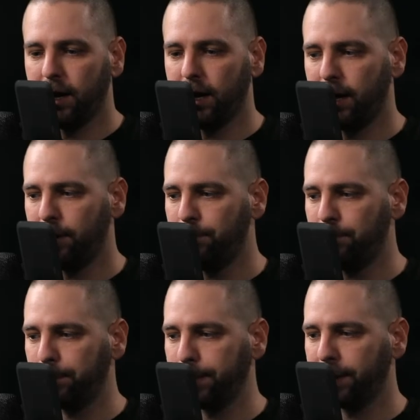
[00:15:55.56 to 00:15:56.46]

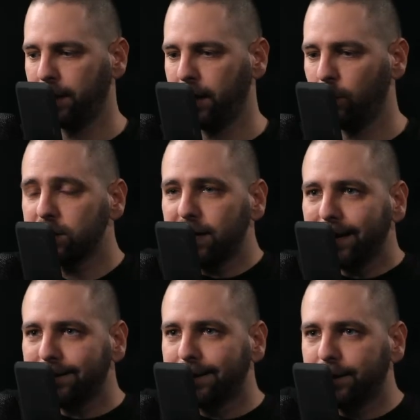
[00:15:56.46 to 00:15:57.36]
Um, it was
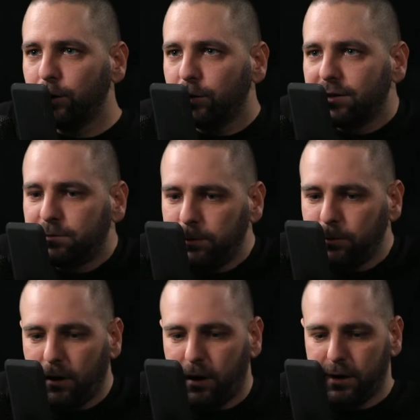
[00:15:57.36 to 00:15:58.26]
hectic. You know, these
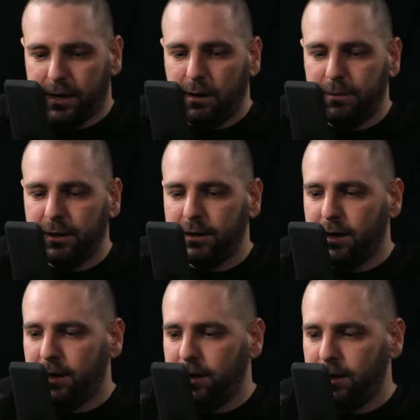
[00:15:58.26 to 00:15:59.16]
people are coming
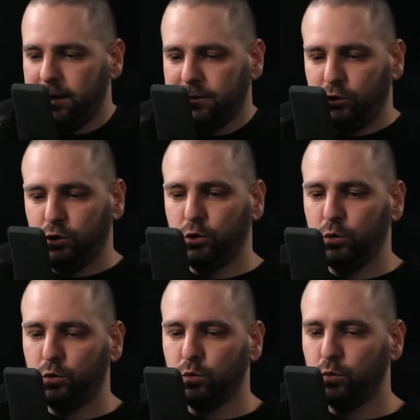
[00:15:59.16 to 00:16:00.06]
uh,
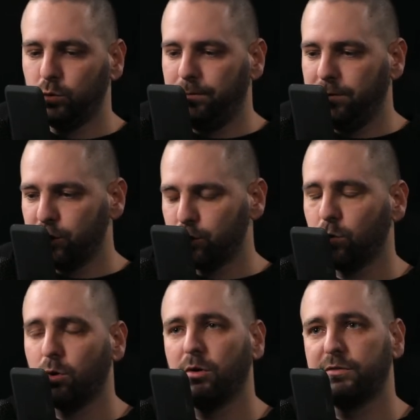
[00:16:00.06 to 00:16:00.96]
to the
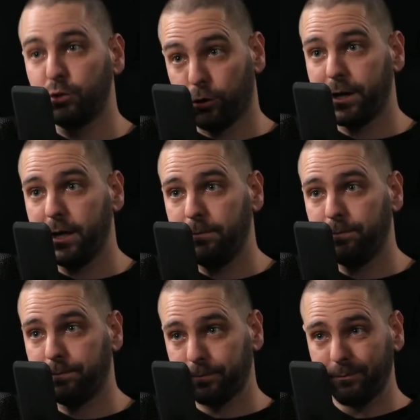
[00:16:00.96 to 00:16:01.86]
shore of Turkey,
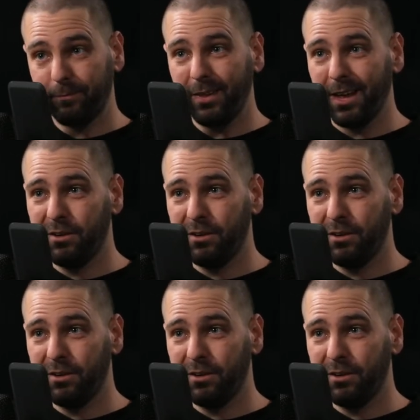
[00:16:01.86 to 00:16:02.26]
mm-hmm.